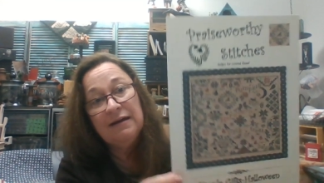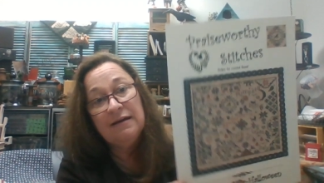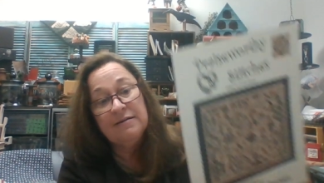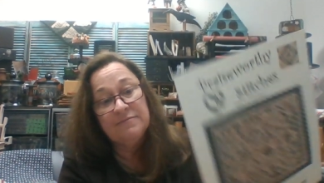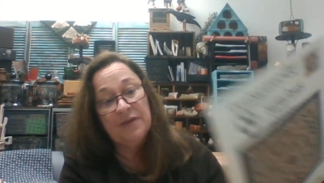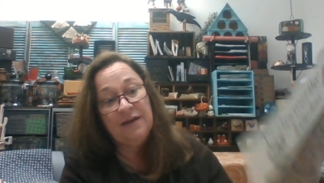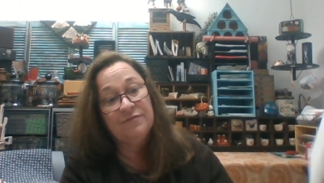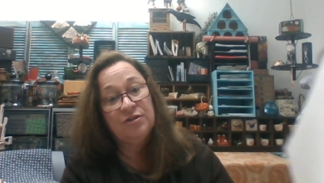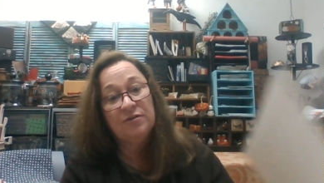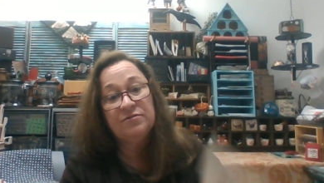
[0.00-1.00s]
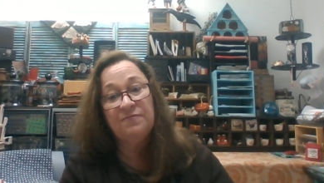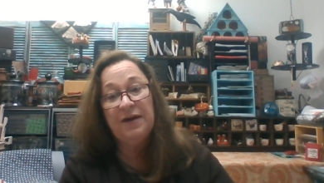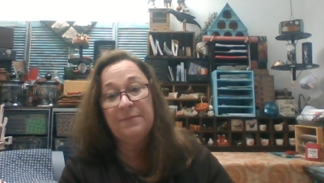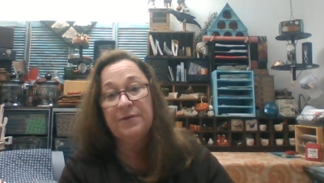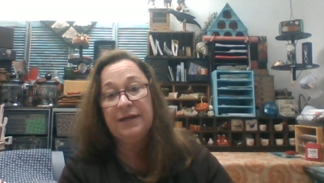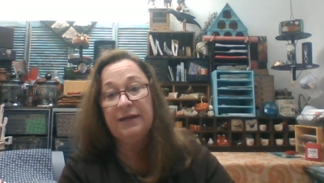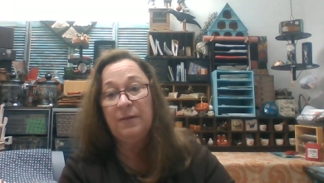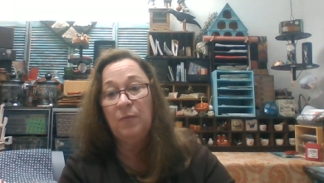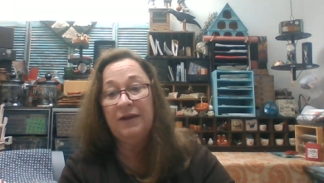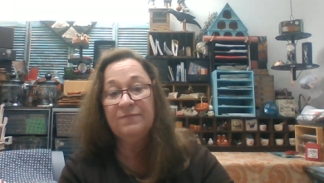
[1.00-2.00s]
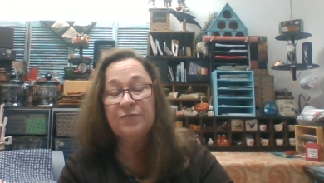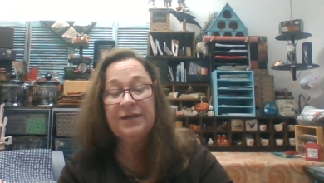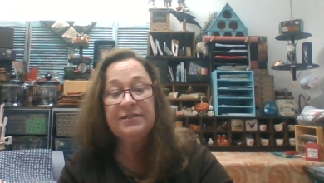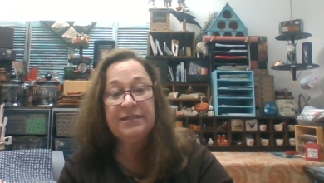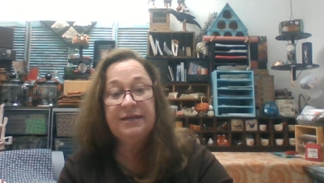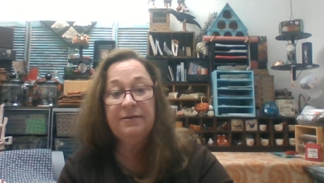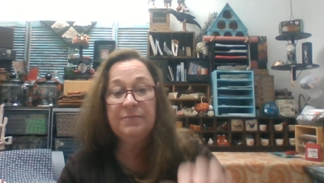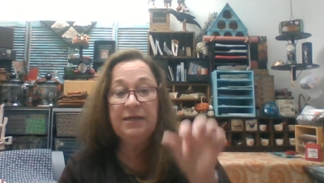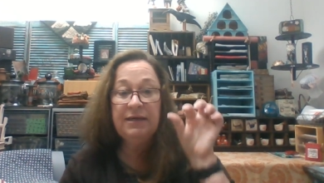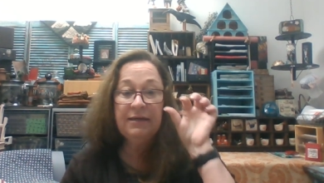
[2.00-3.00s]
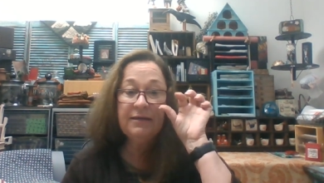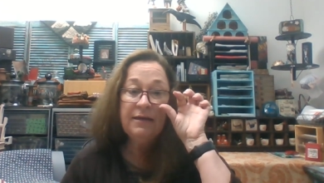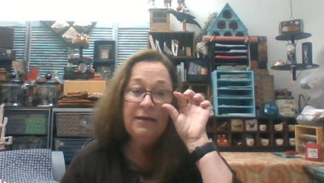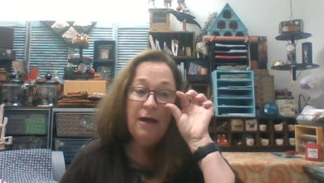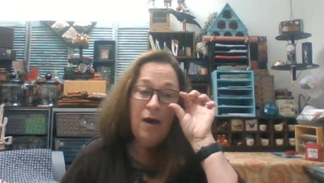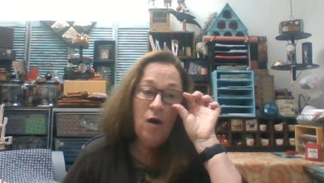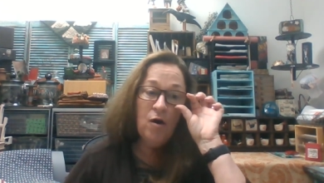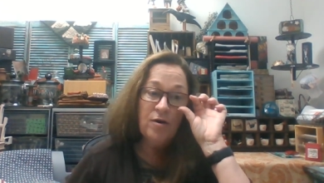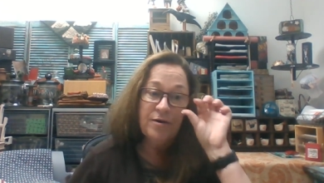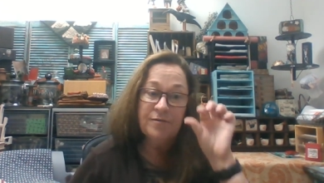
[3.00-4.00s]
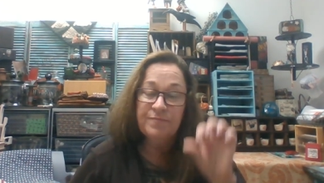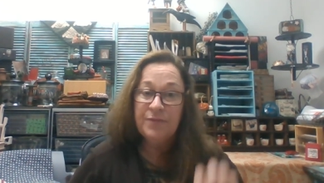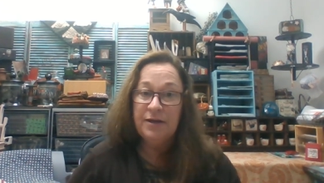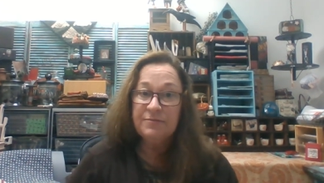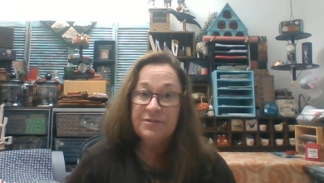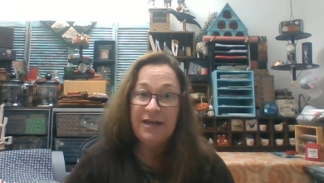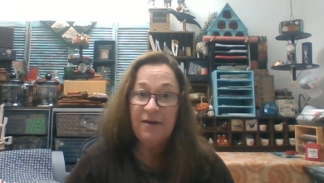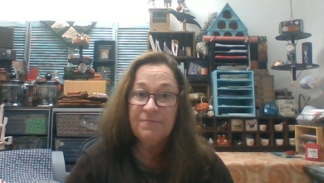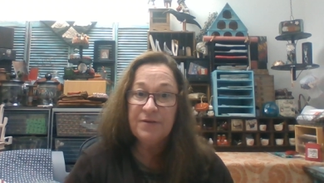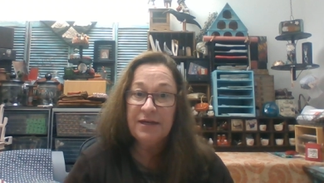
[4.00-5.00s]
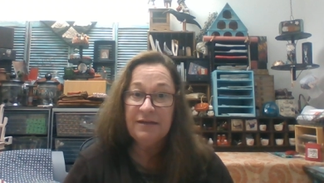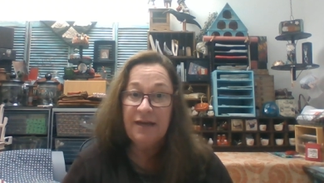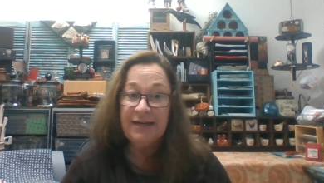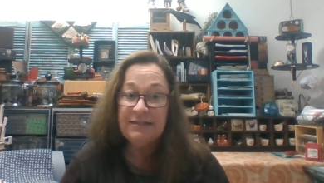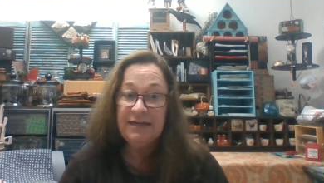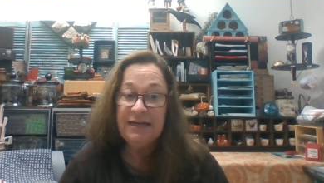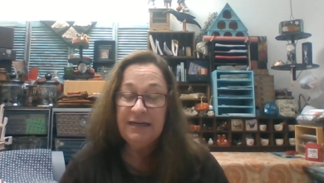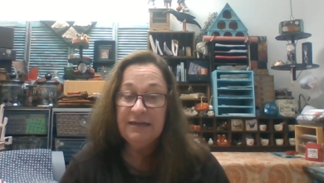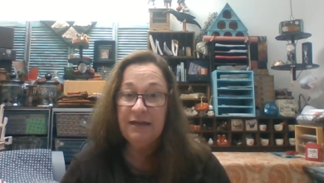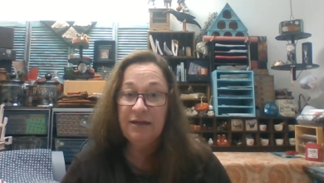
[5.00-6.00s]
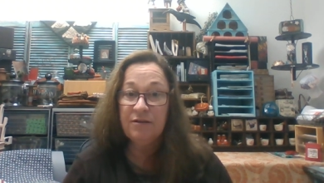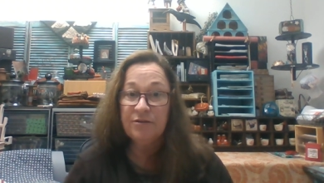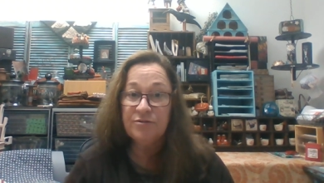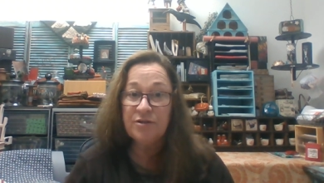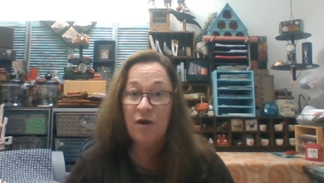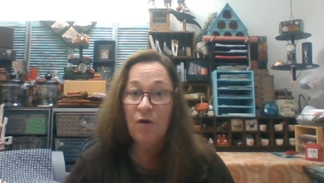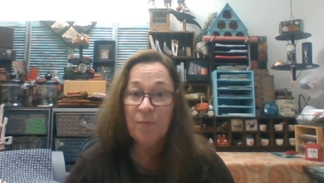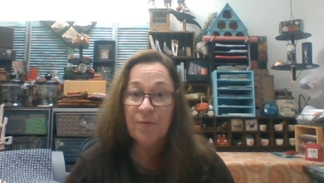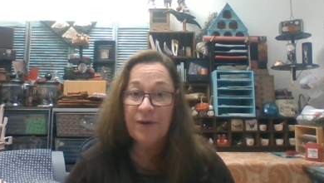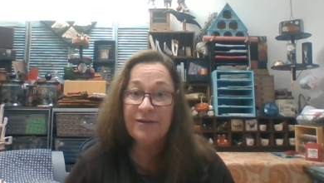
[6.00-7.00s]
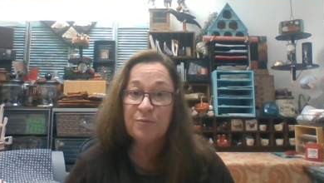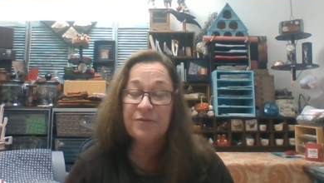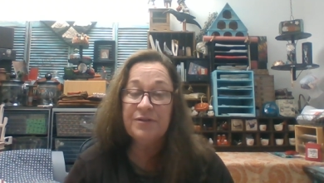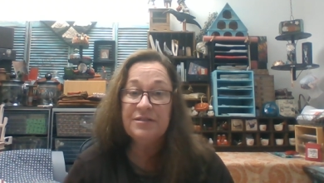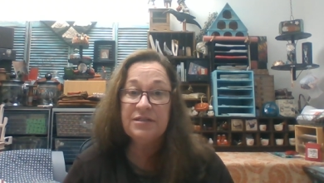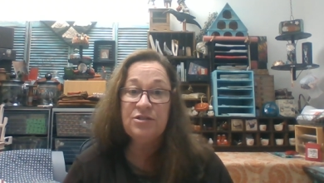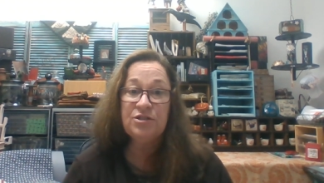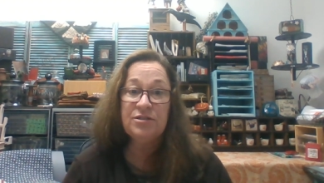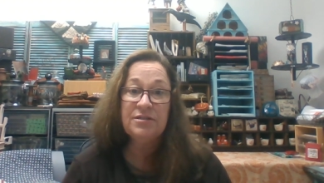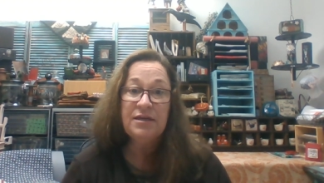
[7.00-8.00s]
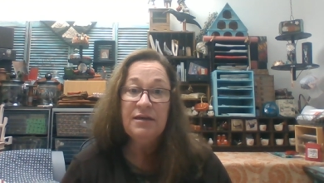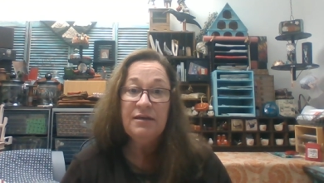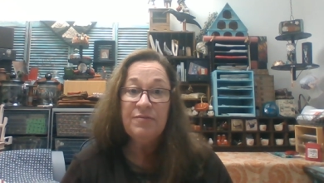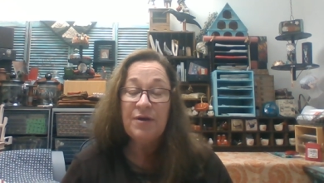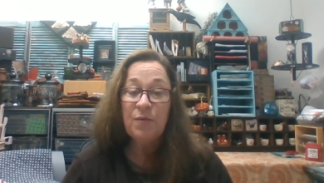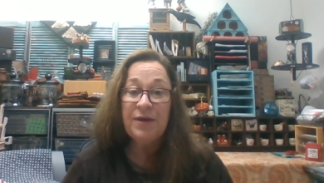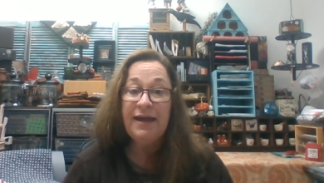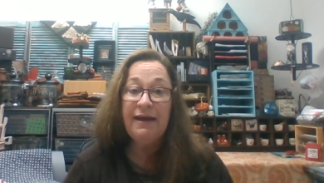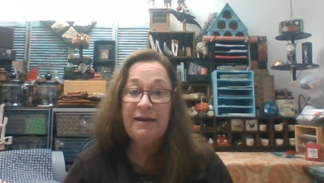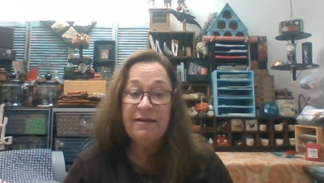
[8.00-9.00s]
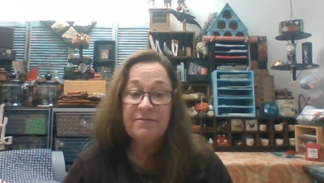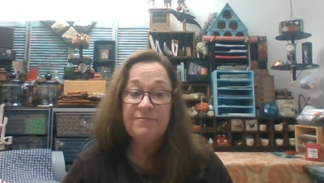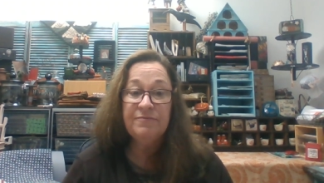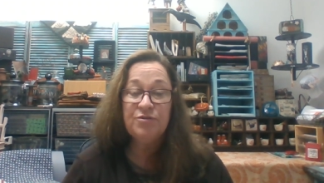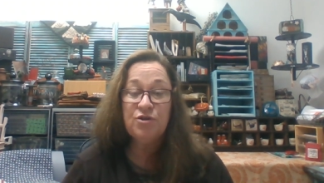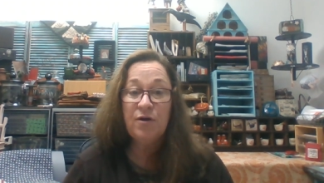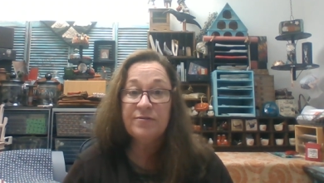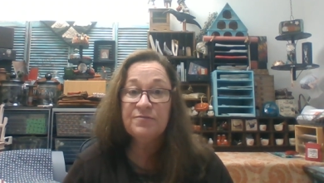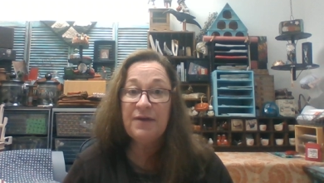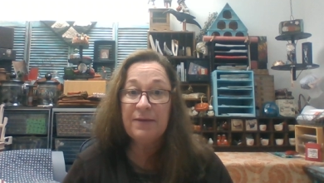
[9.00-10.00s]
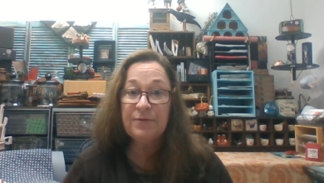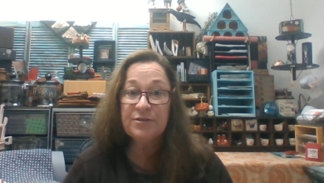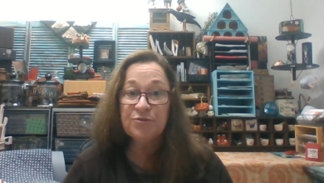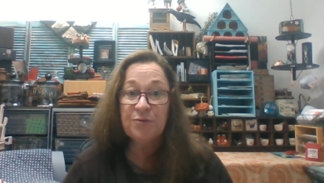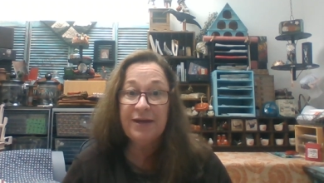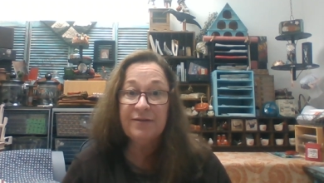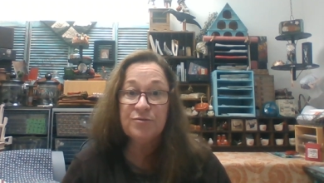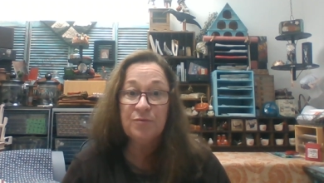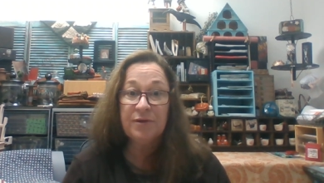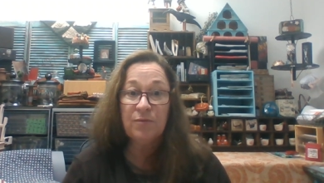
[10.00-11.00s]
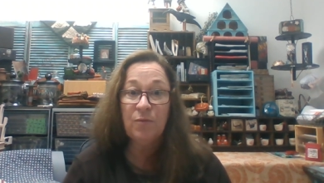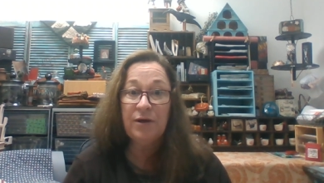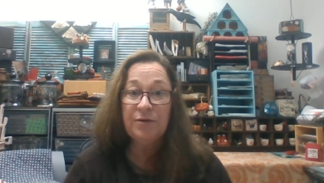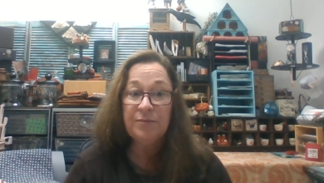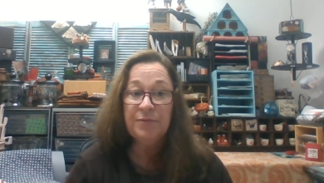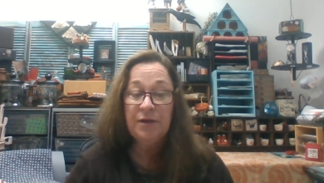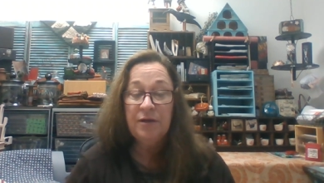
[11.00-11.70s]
Um, I've chosen fabric and I'm waiting for it to come in. Our uh, Sal Fund 19 includes all praiseworthy stitches that we have, charts, fabrics, threads. We're welcome.